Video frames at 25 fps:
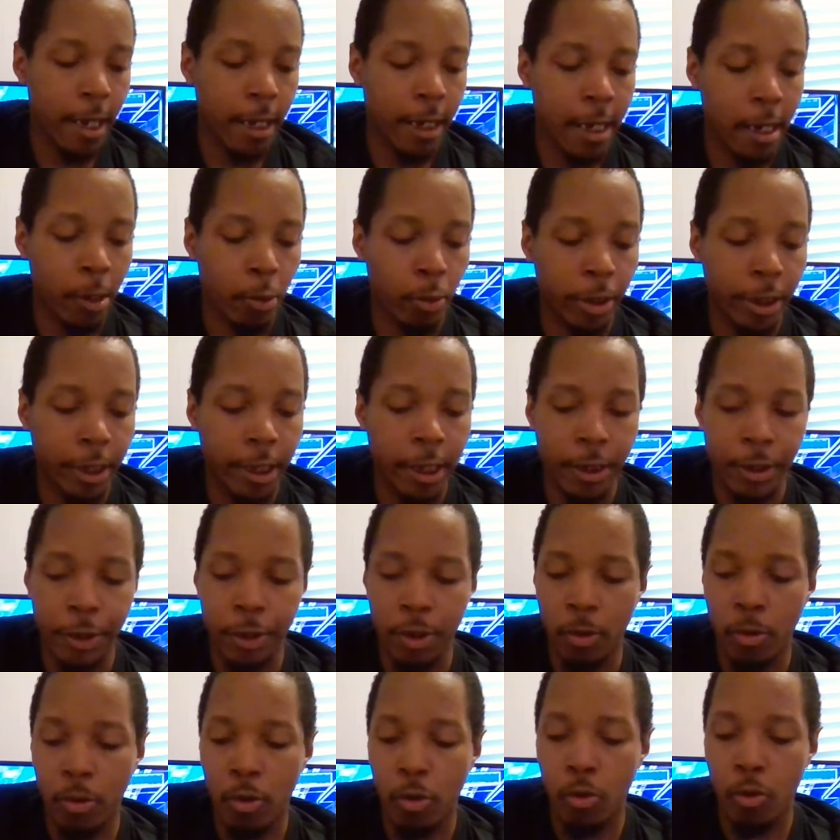And I would get
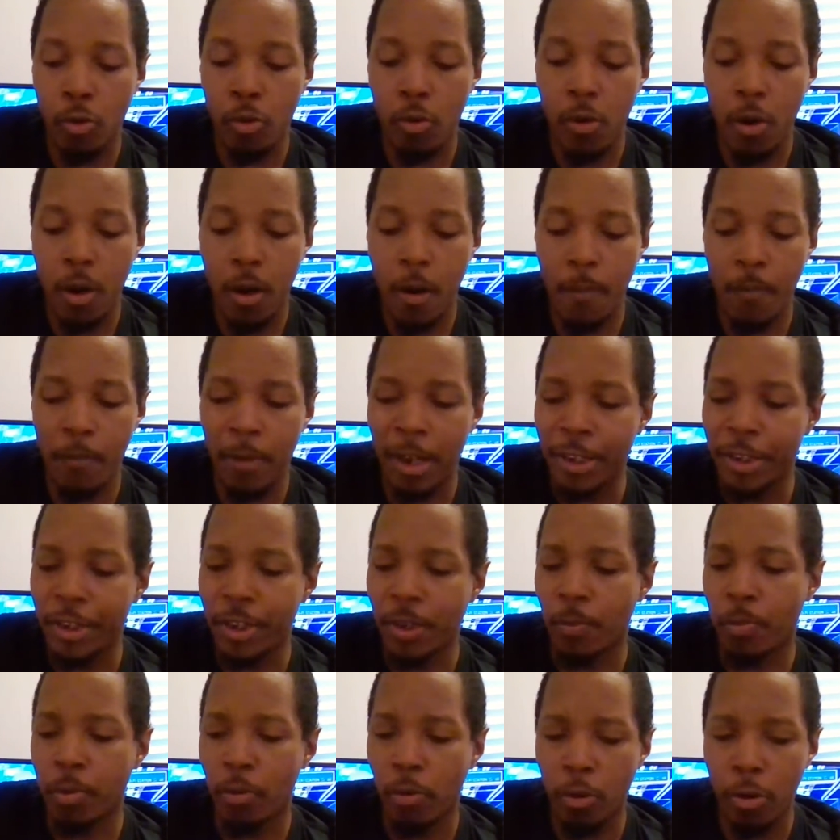so much
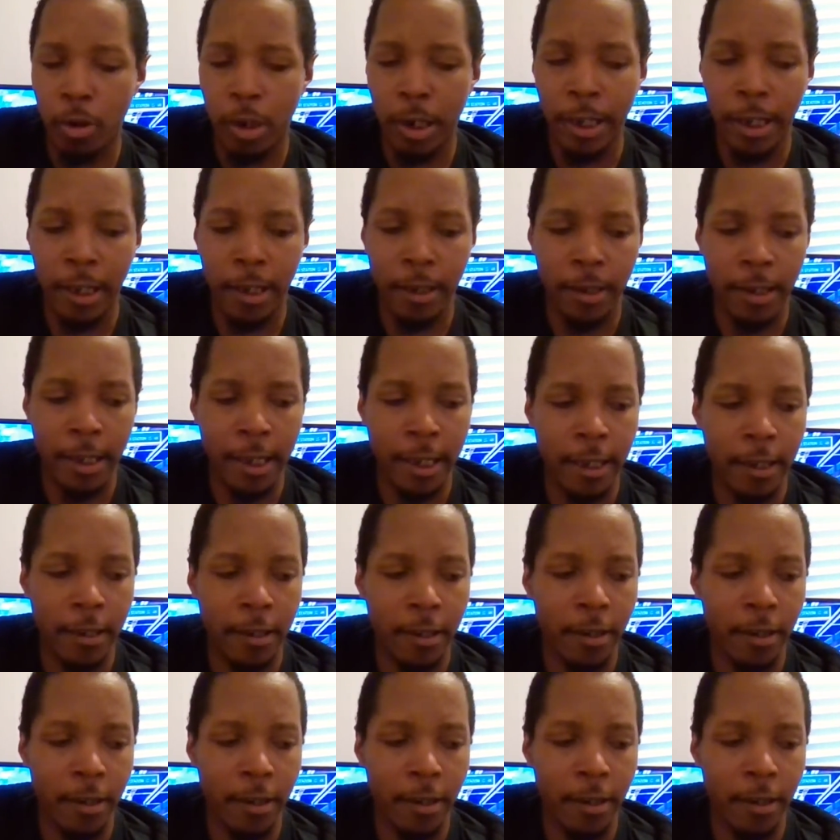support and